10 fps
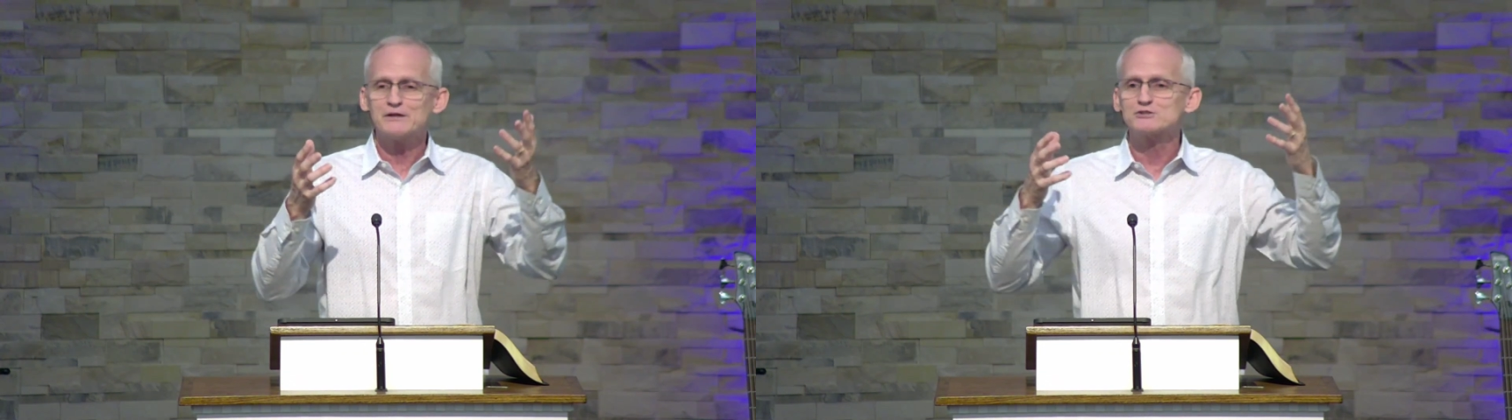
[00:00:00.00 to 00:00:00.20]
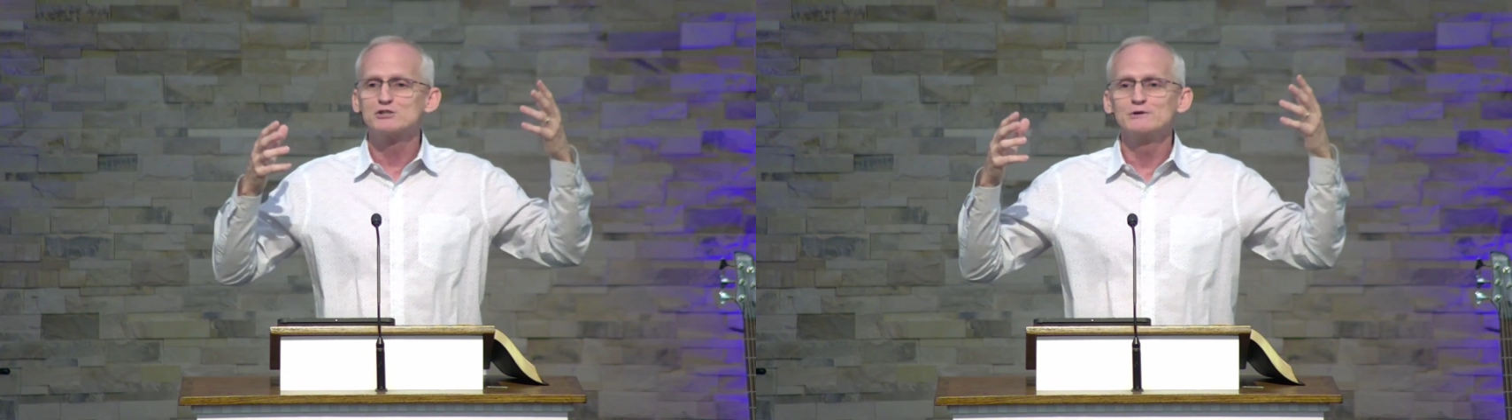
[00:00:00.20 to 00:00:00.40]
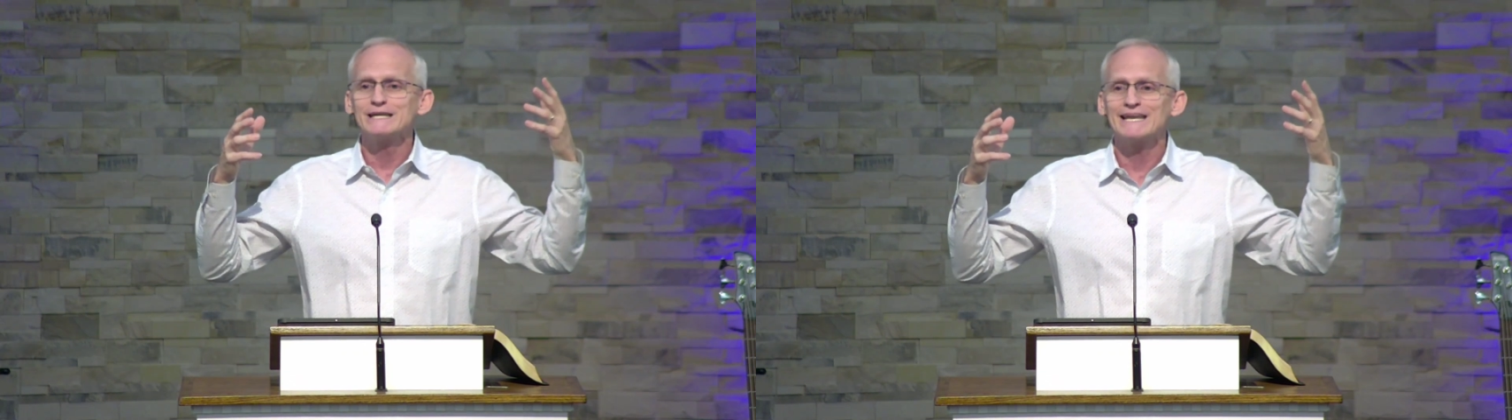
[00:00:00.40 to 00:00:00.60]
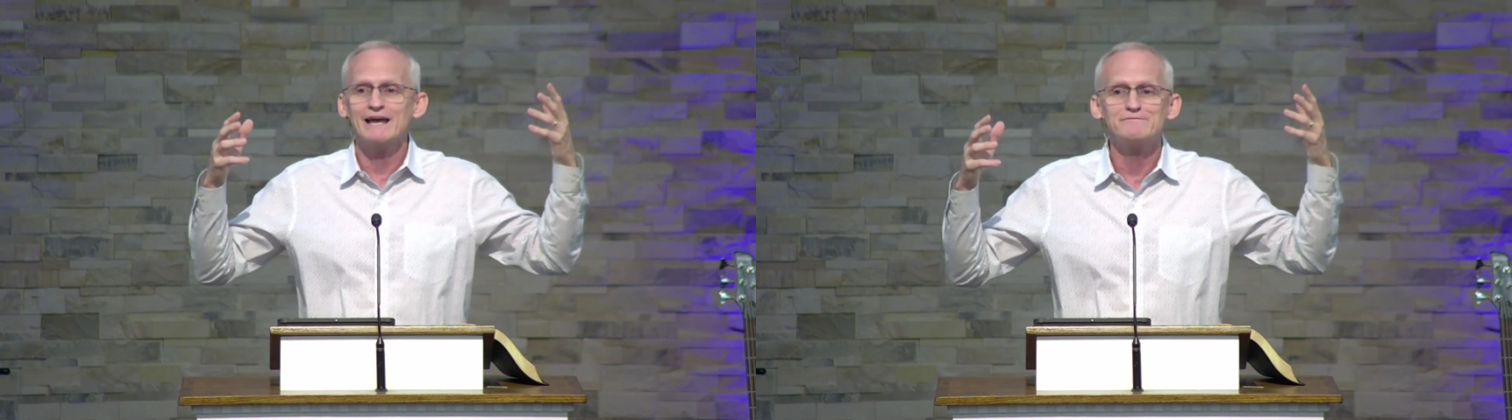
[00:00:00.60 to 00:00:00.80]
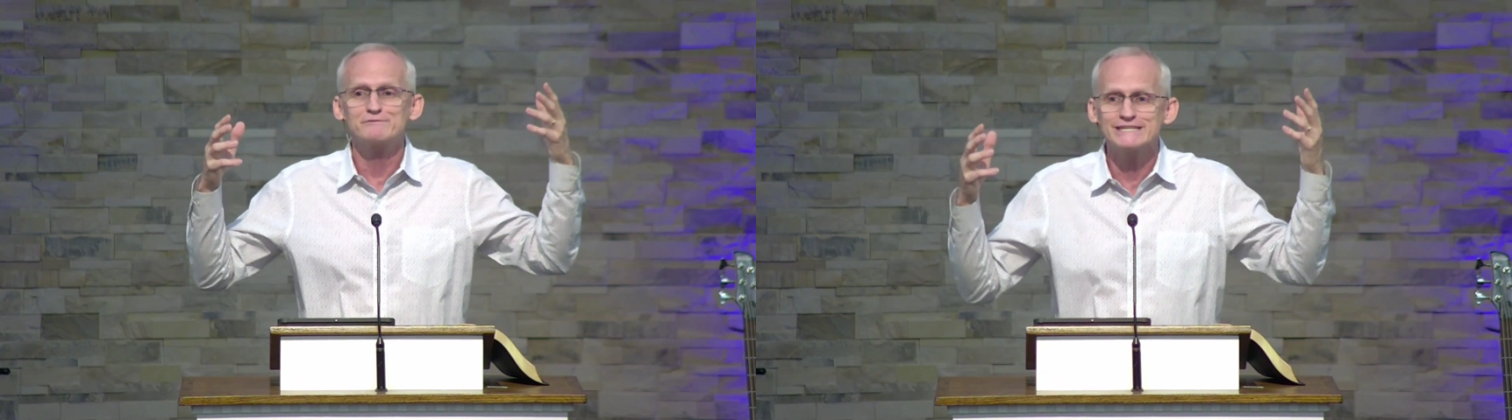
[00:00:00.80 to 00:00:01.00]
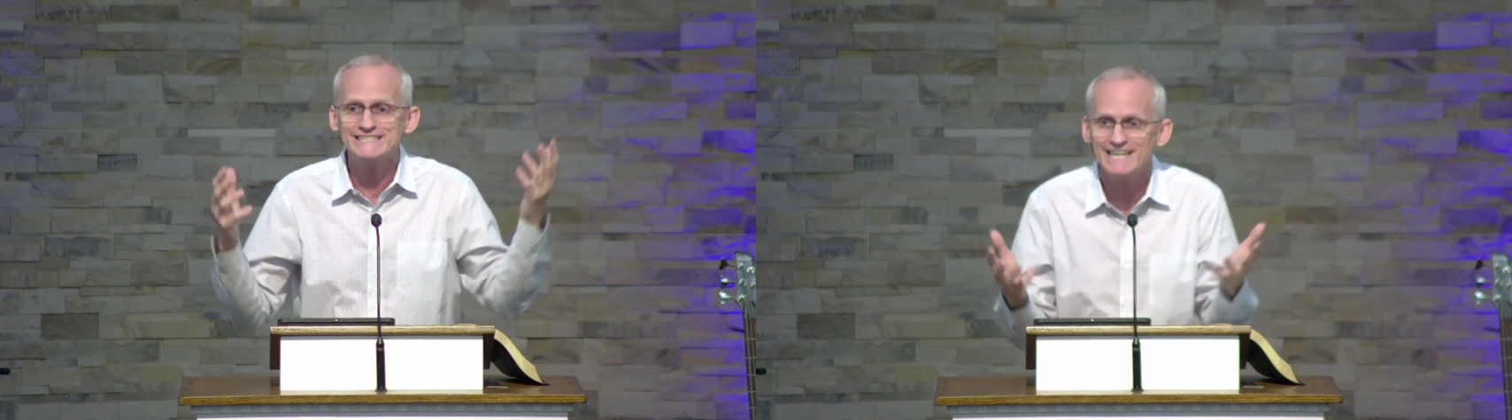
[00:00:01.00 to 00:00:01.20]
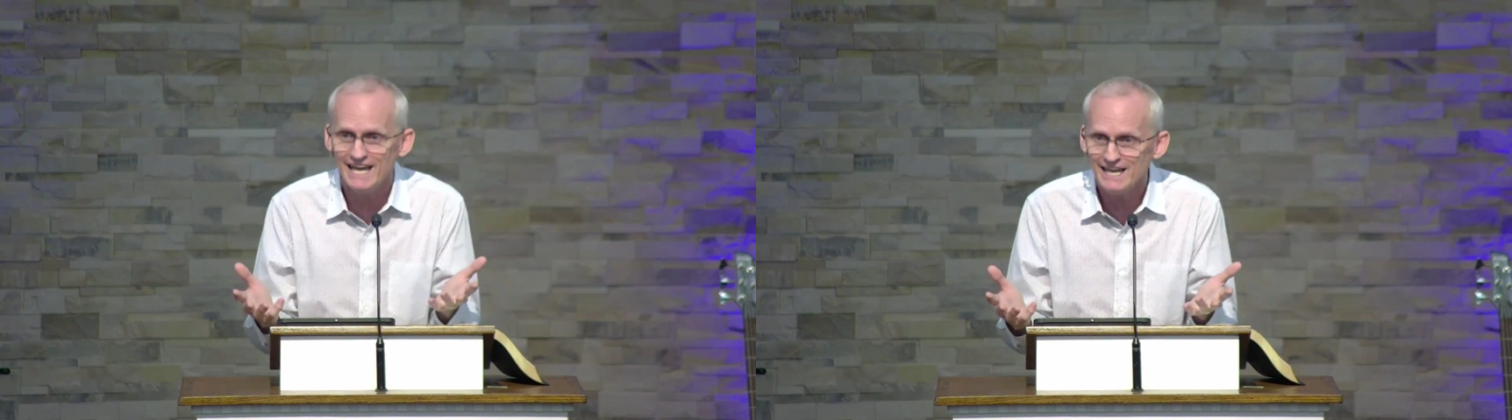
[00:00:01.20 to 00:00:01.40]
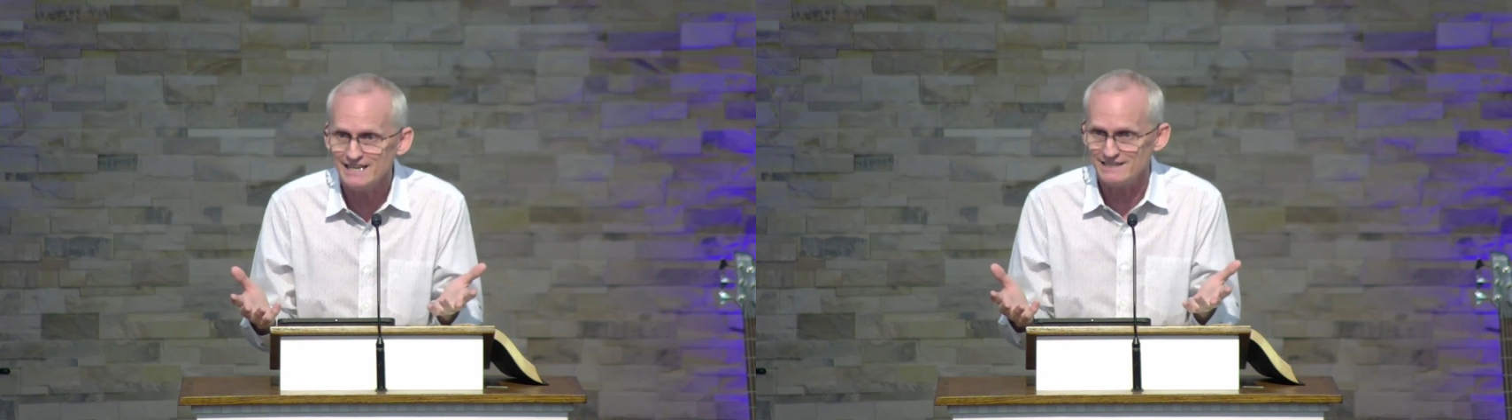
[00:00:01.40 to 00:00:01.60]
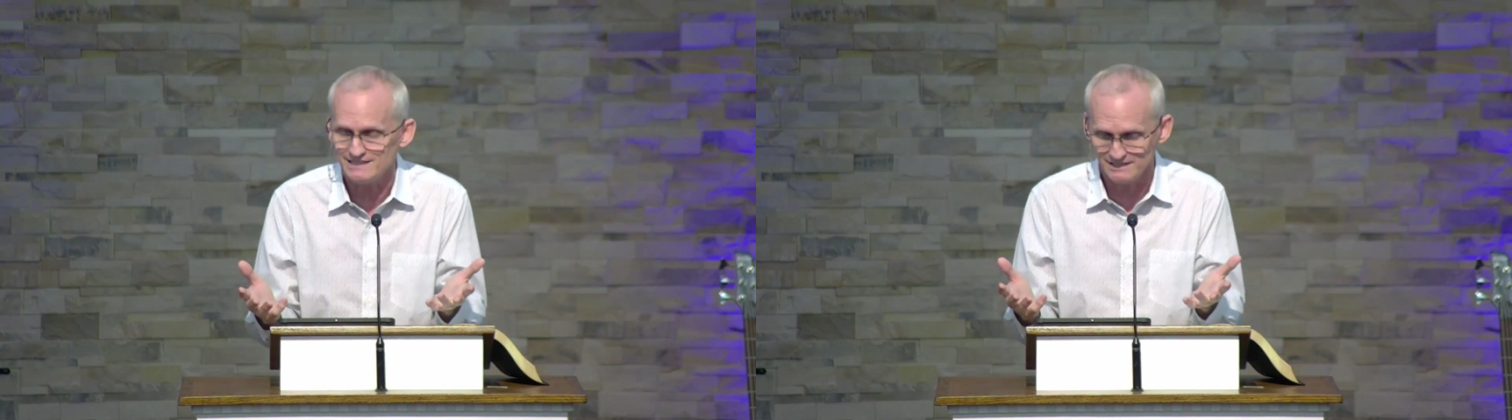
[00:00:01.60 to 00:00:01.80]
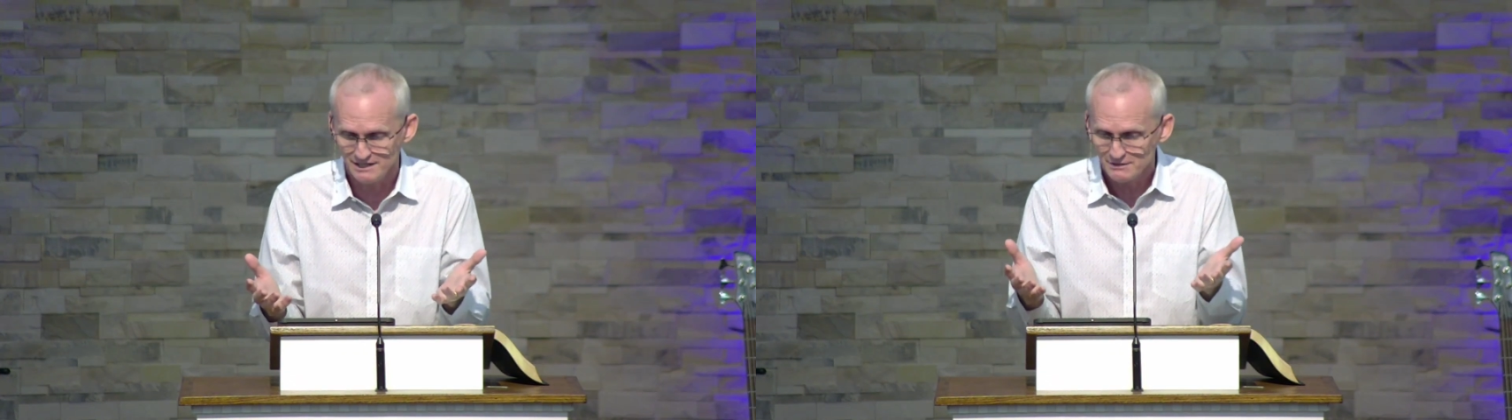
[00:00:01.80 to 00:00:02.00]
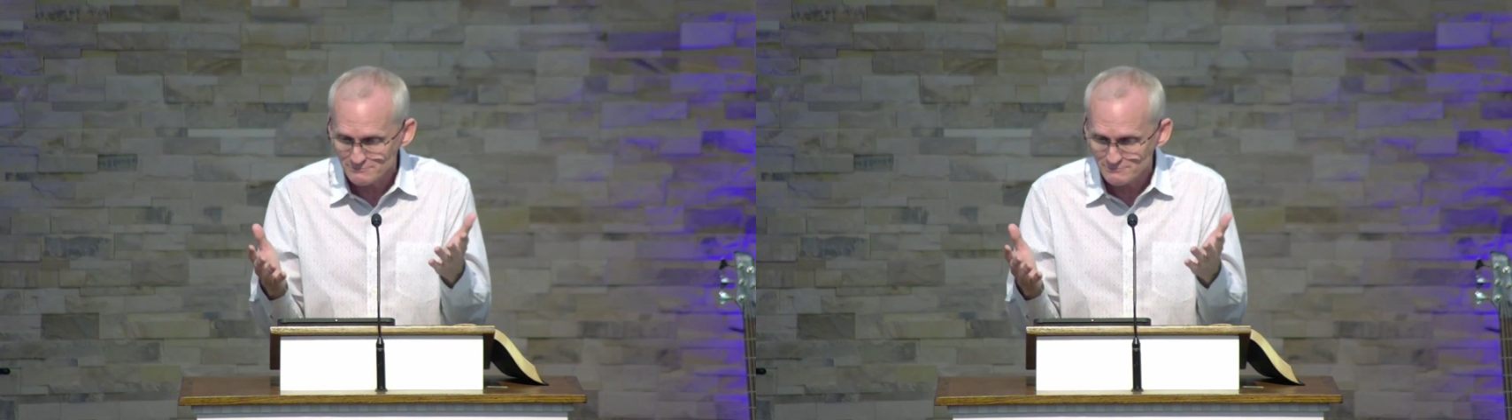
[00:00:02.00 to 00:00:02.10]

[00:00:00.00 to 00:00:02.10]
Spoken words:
they're doing it every day.